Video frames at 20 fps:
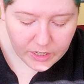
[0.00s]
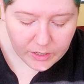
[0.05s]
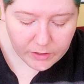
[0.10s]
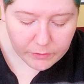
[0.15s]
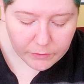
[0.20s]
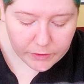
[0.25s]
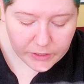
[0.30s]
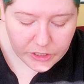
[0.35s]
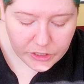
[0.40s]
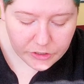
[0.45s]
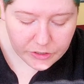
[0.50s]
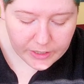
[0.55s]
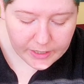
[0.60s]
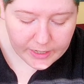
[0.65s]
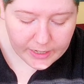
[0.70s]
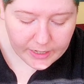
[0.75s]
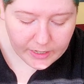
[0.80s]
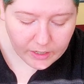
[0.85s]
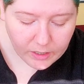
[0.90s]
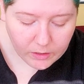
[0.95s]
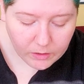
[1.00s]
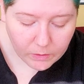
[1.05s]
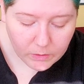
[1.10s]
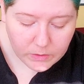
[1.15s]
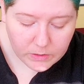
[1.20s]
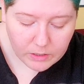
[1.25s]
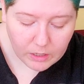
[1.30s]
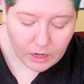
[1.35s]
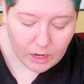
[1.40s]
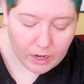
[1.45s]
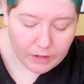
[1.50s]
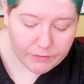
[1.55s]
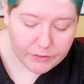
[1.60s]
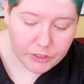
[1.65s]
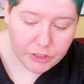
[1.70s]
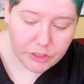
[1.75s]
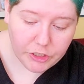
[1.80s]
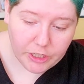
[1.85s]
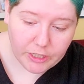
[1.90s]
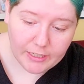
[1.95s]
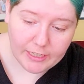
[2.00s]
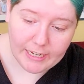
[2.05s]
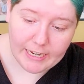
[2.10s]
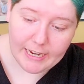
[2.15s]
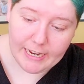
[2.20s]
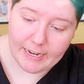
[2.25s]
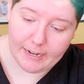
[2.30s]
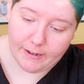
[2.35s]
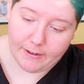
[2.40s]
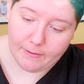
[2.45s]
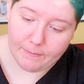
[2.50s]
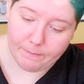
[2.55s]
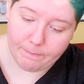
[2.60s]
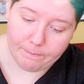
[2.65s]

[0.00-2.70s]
frustrated, closed off, shut in.